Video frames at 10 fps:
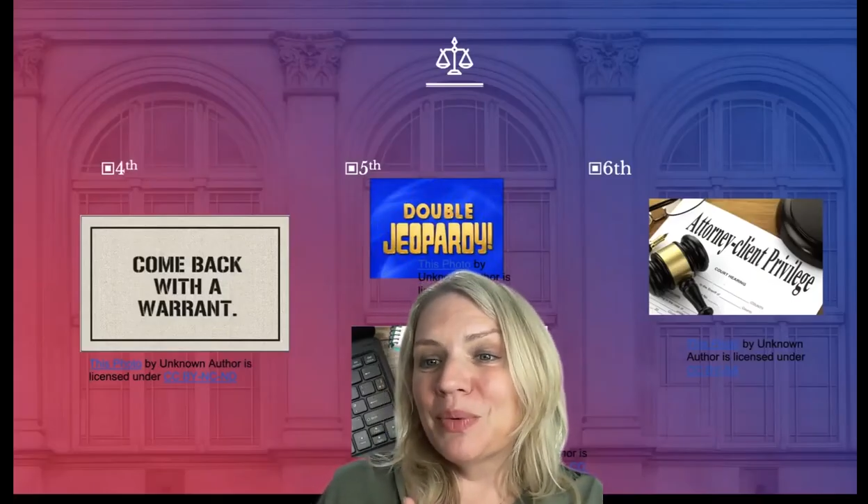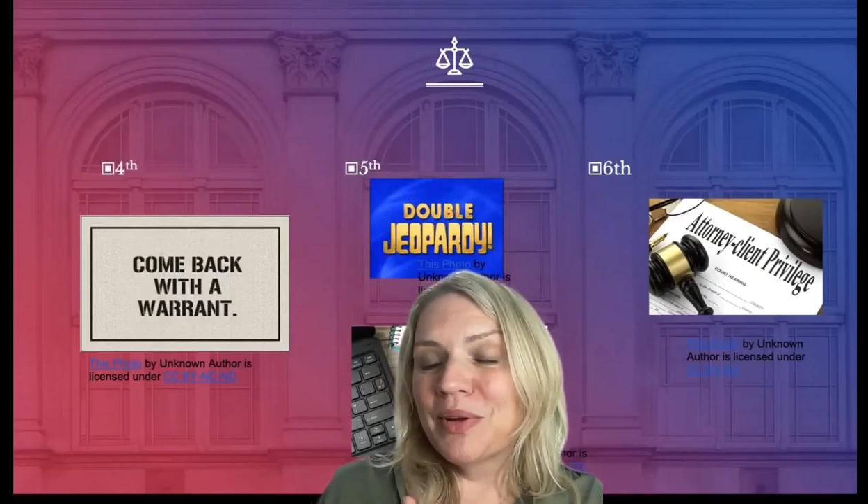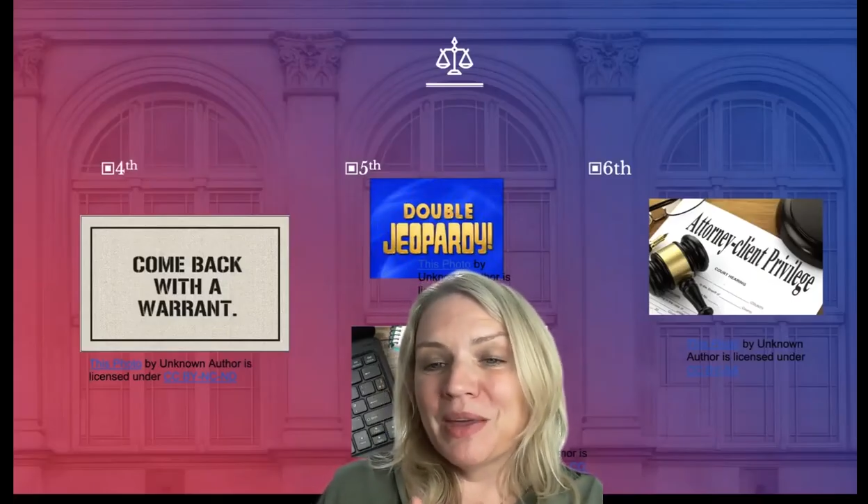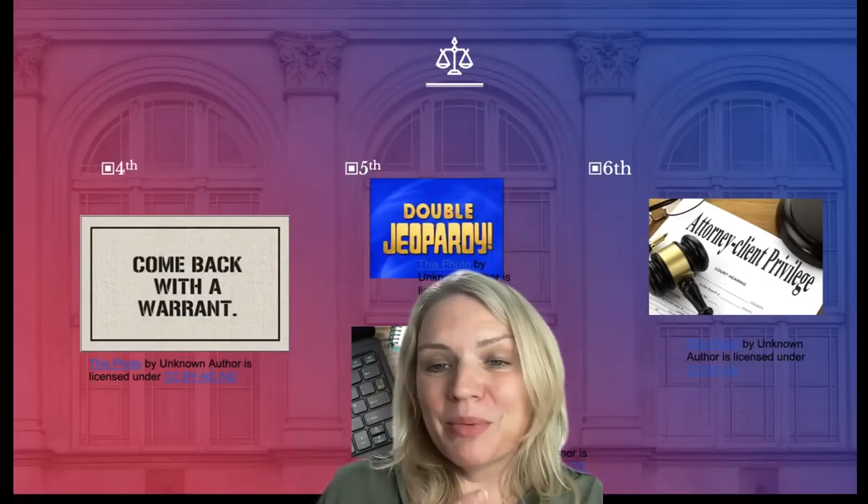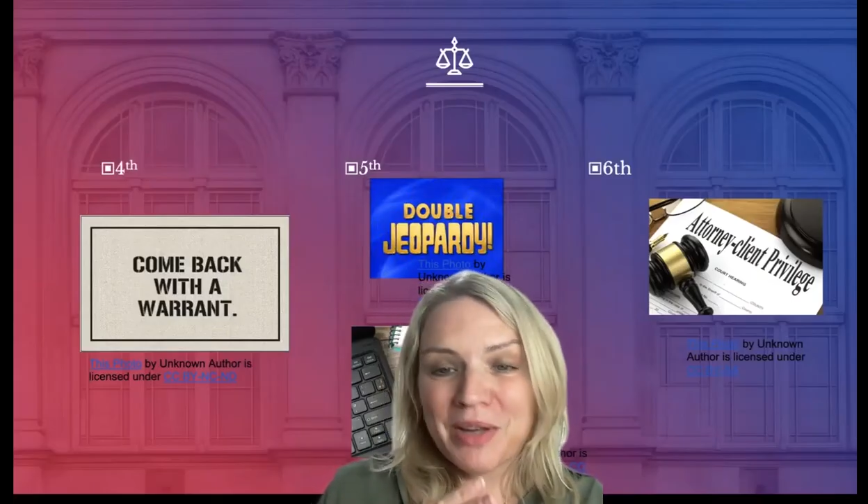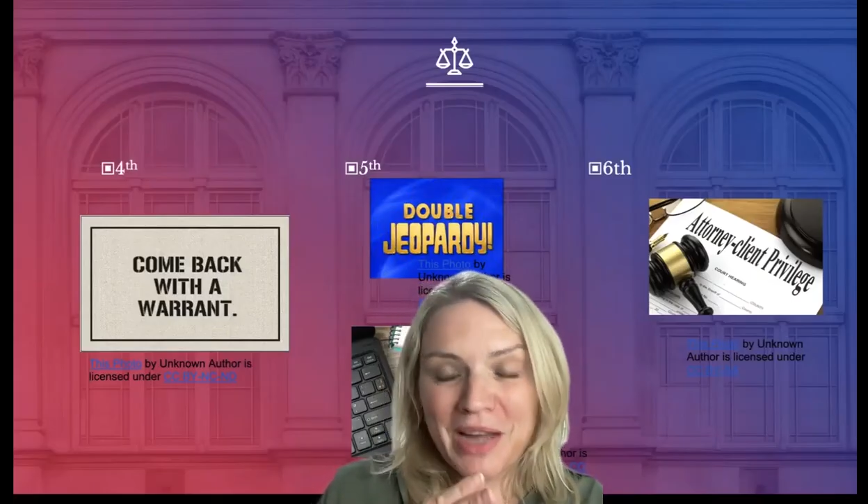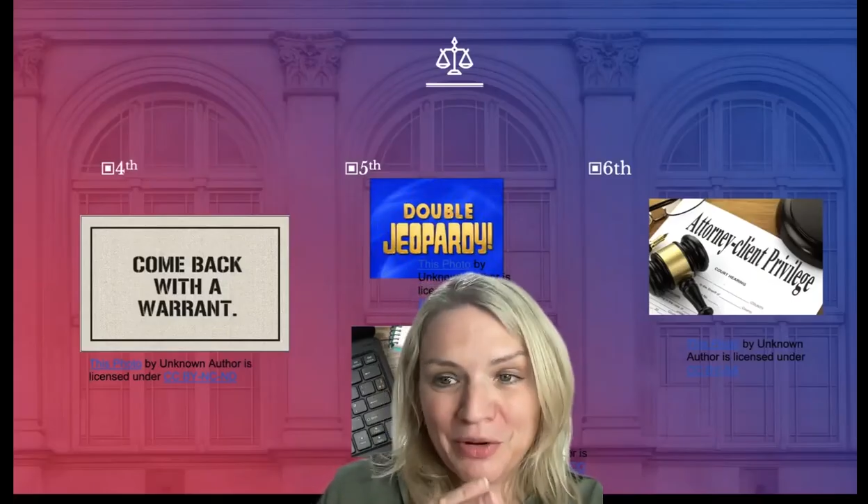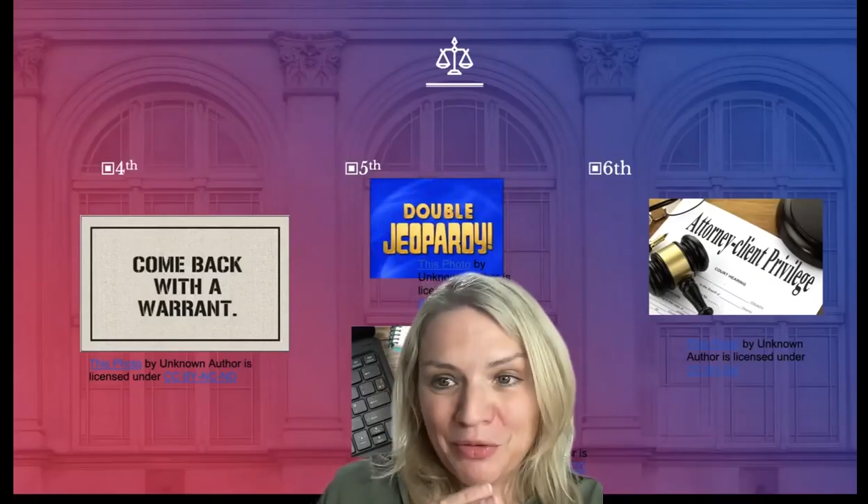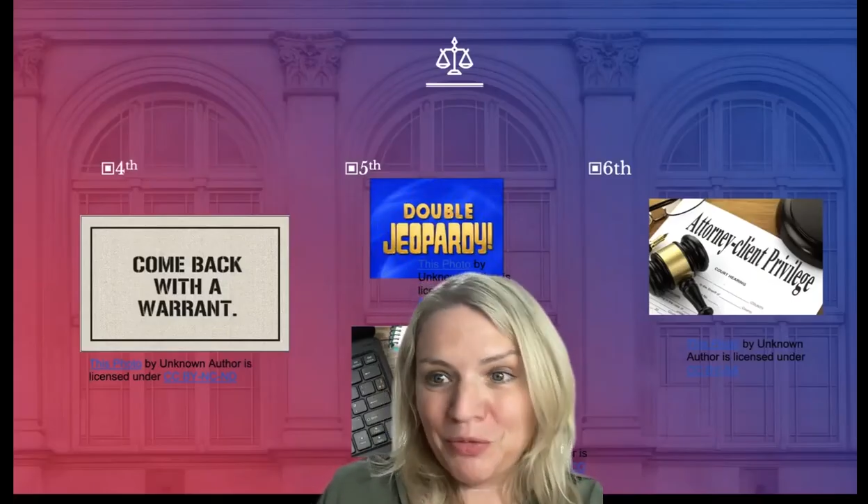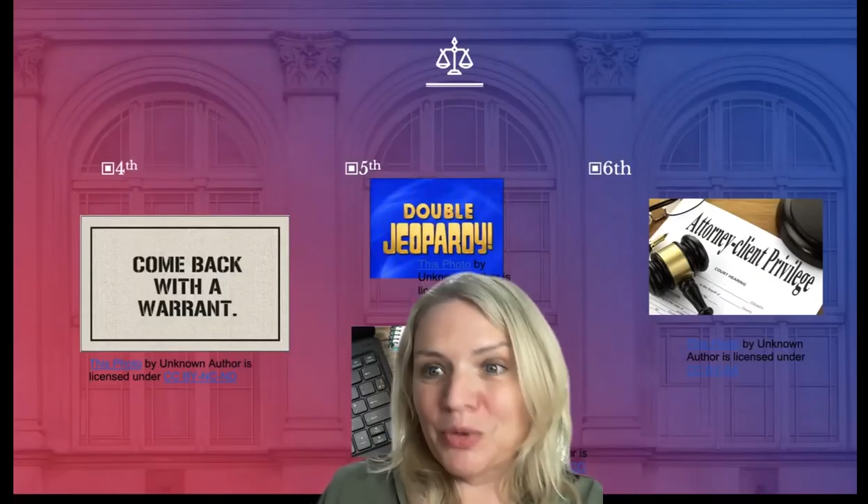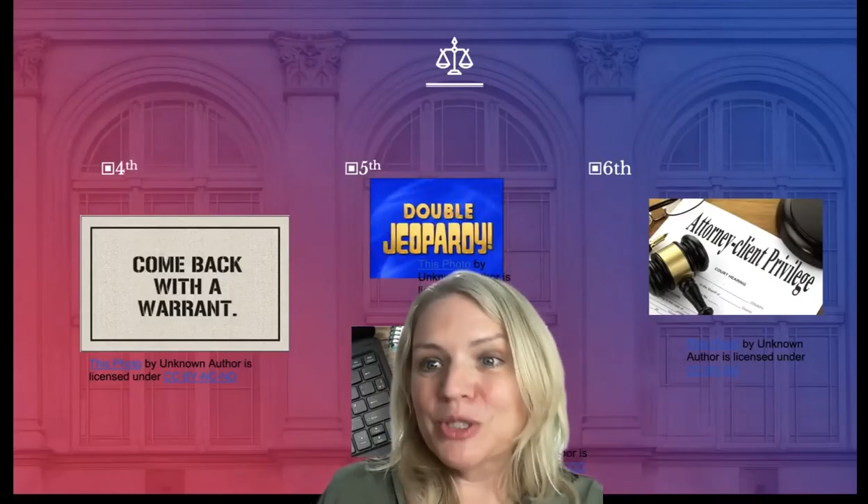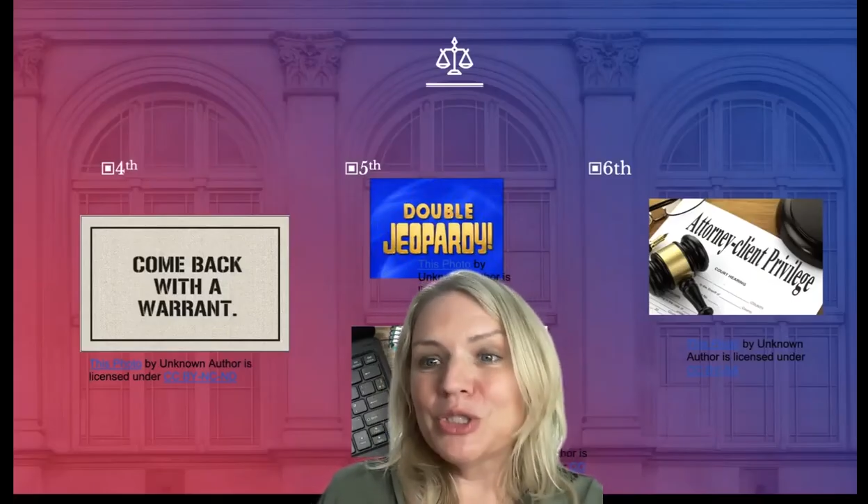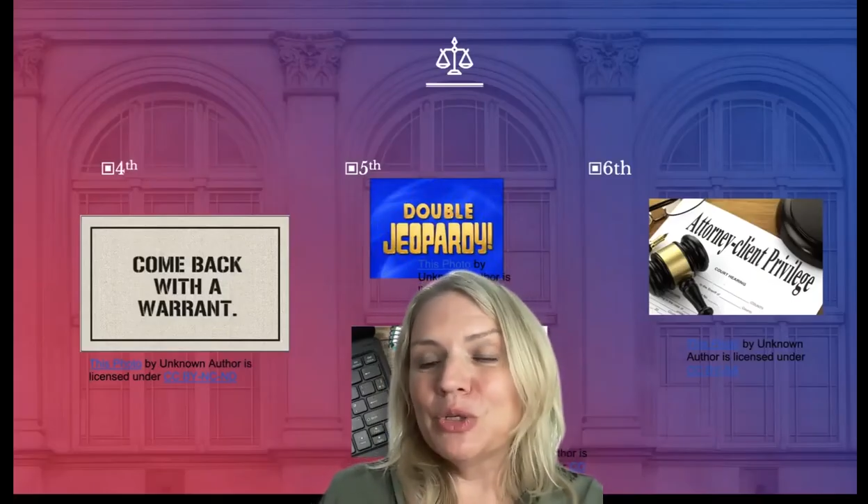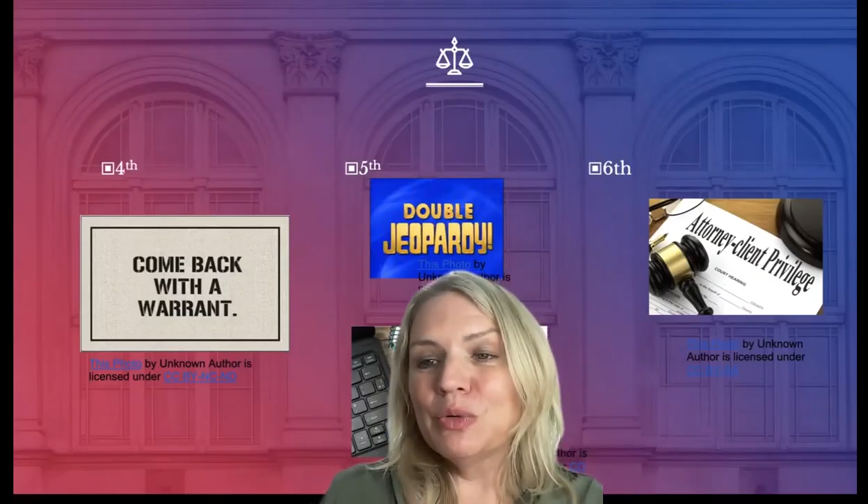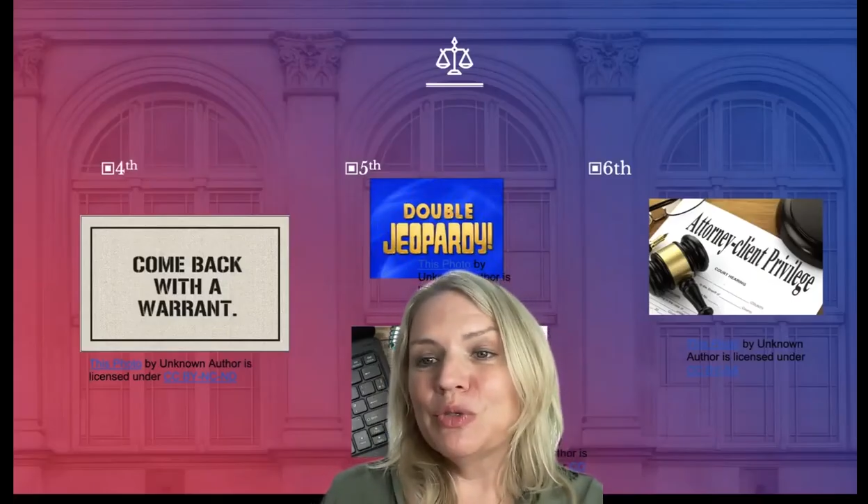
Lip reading: where they would kind of force you